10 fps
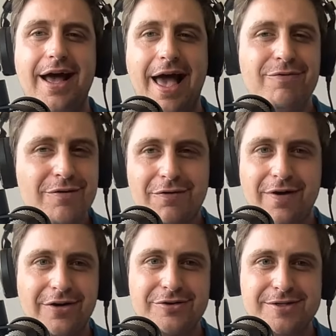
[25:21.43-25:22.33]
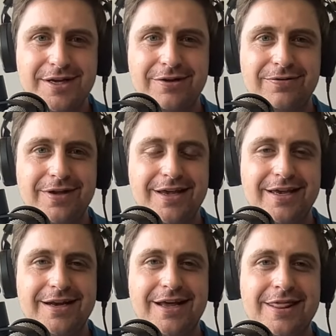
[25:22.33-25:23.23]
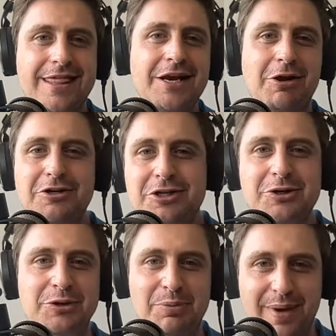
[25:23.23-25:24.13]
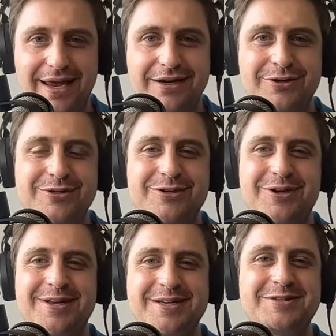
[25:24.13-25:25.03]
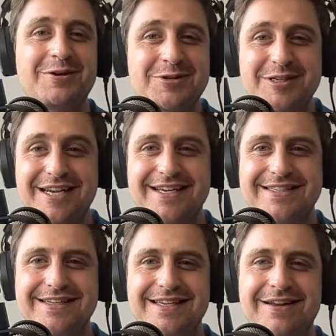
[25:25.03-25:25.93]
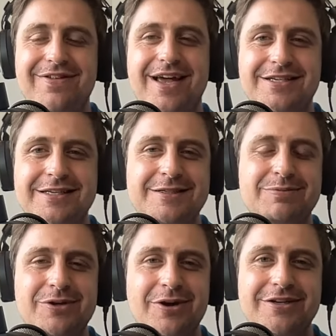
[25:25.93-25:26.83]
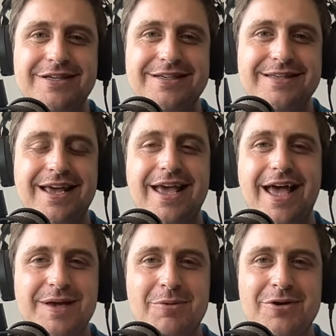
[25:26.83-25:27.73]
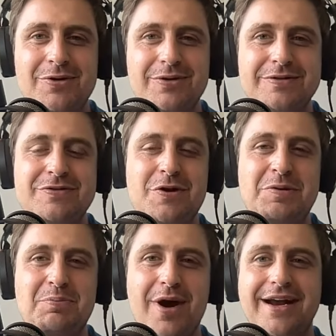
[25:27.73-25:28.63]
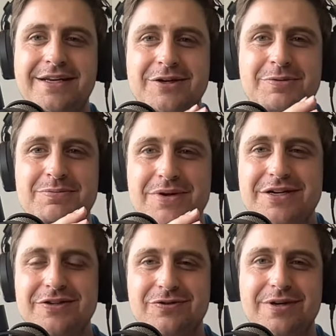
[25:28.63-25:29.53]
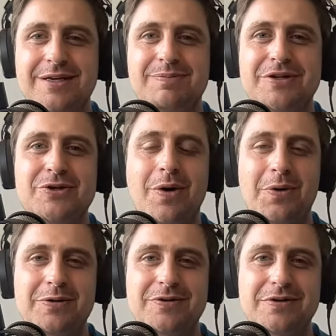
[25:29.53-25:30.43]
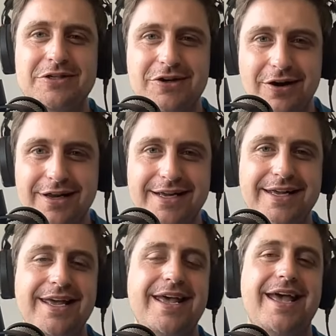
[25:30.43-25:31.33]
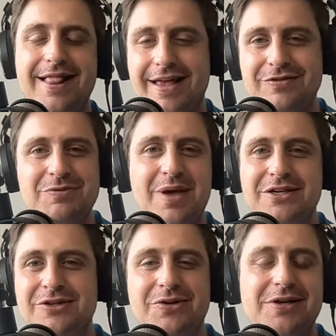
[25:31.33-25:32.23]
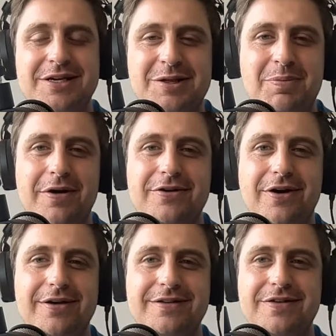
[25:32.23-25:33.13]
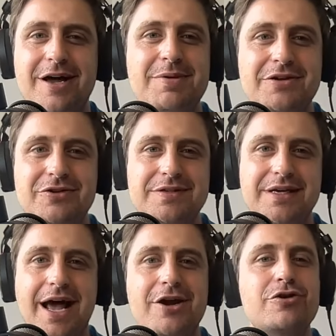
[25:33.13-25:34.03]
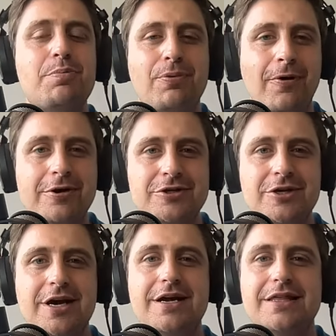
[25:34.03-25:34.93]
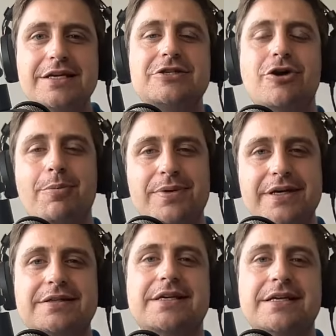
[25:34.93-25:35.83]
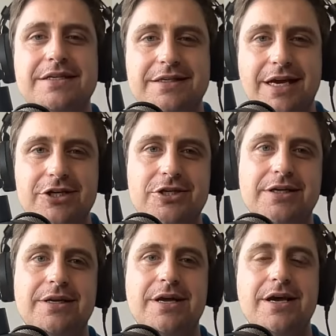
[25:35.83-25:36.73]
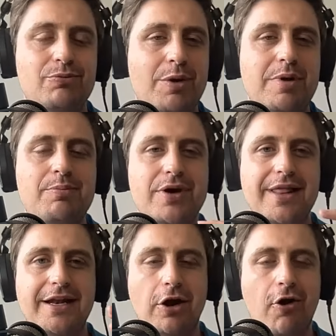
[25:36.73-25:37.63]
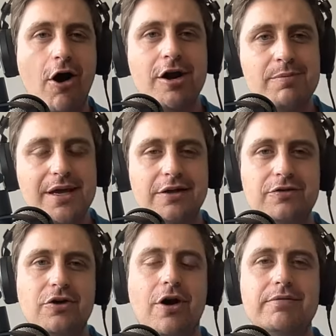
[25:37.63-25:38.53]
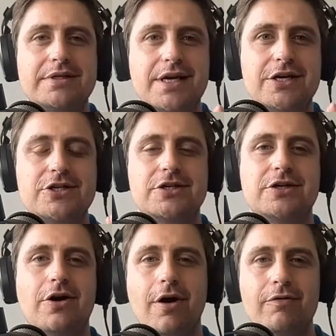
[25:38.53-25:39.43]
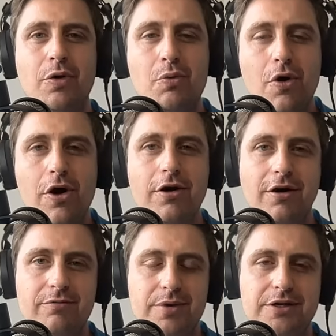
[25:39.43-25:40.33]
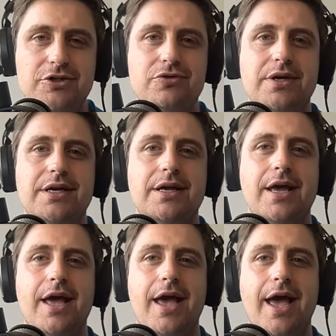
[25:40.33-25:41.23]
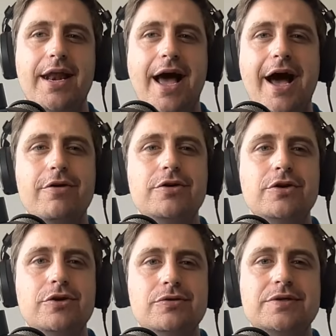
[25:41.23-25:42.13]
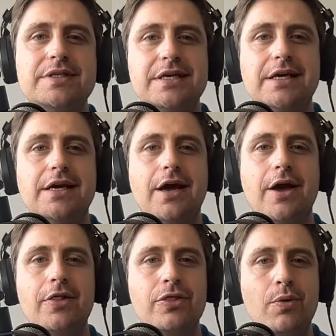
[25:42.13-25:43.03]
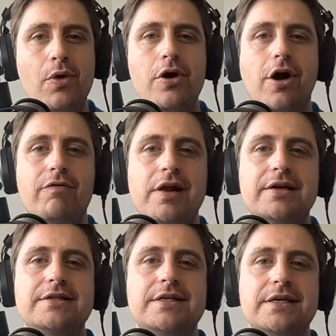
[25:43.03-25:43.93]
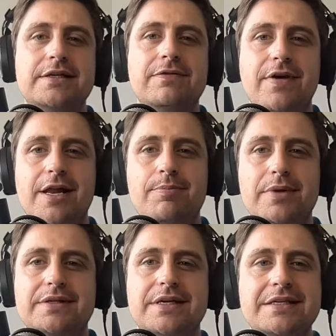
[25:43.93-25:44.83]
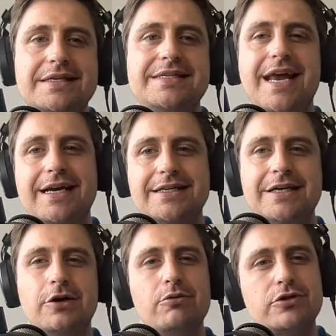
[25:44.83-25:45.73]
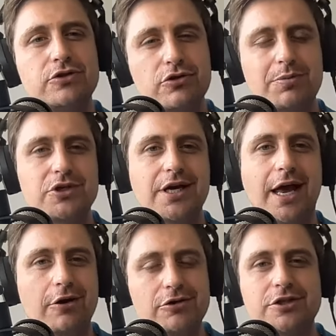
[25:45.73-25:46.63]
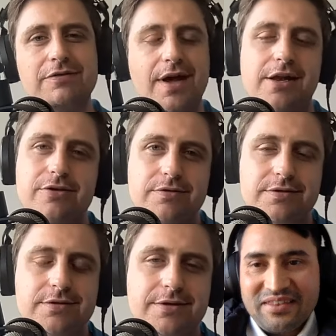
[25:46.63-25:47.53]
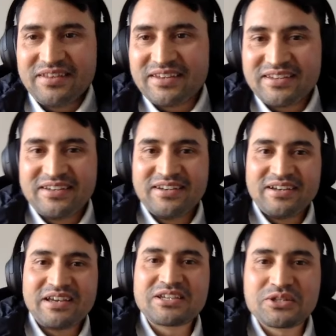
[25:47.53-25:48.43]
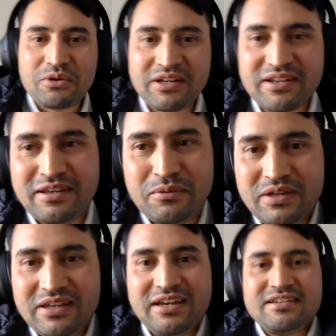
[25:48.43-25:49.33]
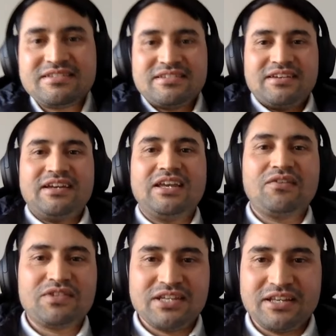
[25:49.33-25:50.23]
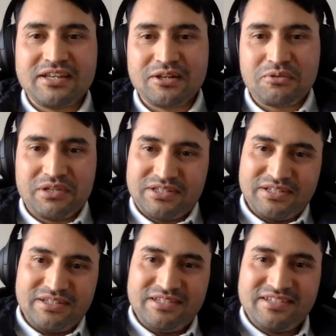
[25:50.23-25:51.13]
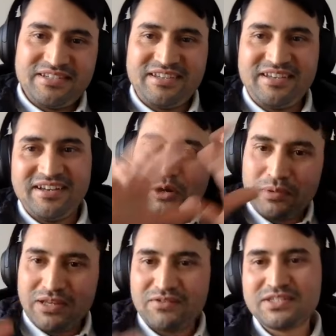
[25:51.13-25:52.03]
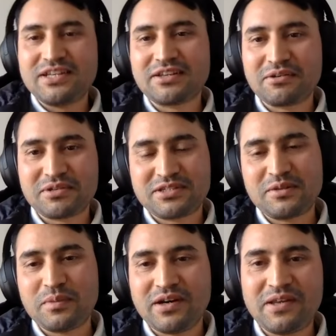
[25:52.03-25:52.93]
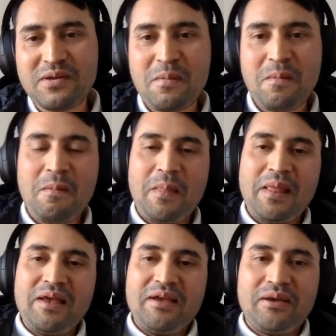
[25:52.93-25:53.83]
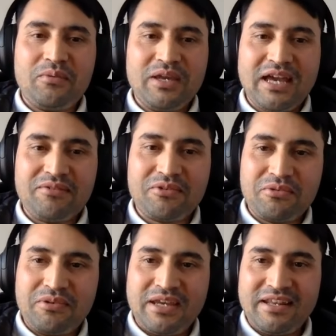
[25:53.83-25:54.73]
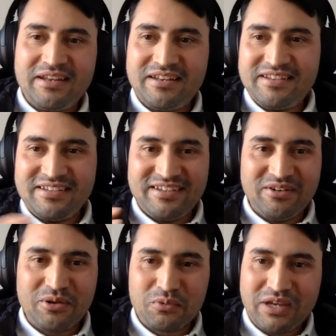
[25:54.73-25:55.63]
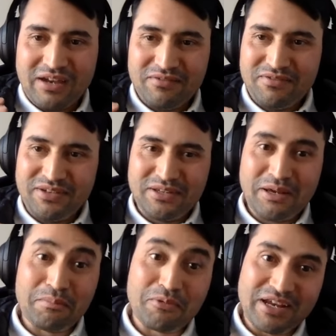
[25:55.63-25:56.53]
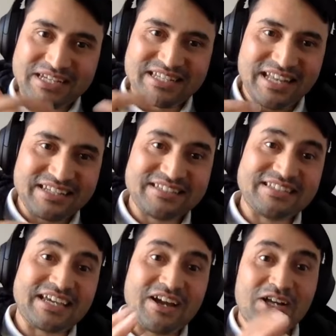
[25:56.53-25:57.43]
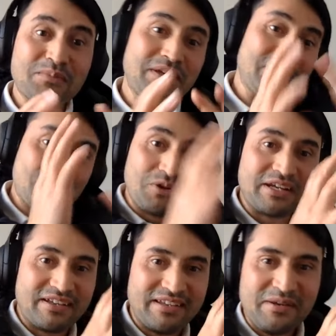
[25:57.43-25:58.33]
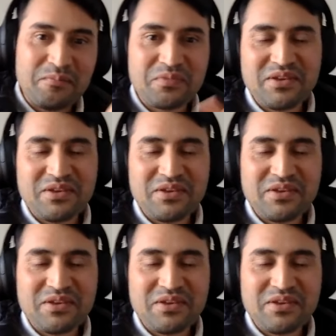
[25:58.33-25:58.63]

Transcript: Have you ever found yourself in a theological debate concerning social justice and evangelism? You're not just someone who is doing practical ministry, but you are also a scholar, as you mentioned earlier in the podcast. And so I'd be interested, how do you approach these topics in discussion when we bring that dichotomy into the conversation of the work of ministry? And how do you see the work of holistic development intersecting with scripture and Christian values? I think historically, we as evangelical Christians, global evangelical Christian body, we have created or we have embraced that dichotomy historically